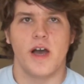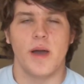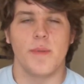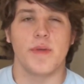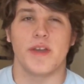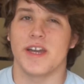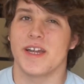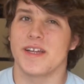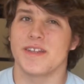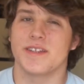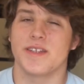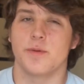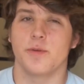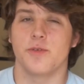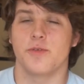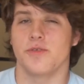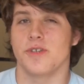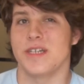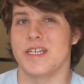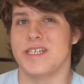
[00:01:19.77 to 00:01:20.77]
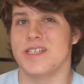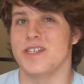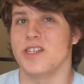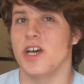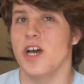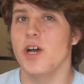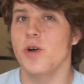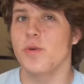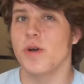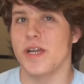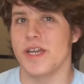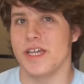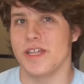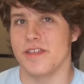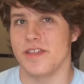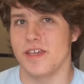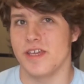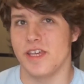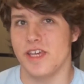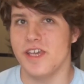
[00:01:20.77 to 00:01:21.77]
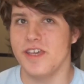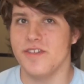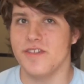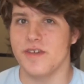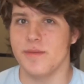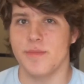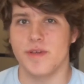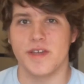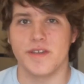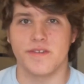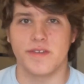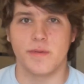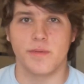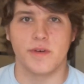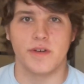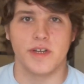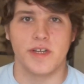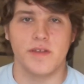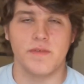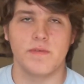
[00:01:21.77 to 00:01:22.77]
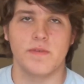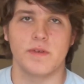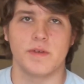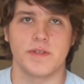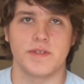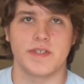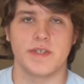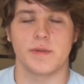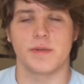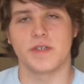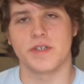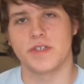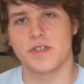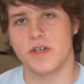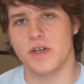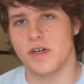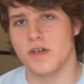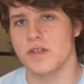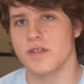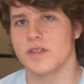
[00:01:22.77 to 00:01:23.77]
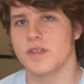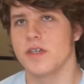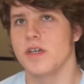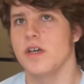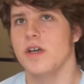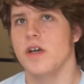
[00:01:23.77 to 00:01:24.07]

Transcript: I mean, I guess they wouldn't really know anything either because they weren't influenced, they weren't taught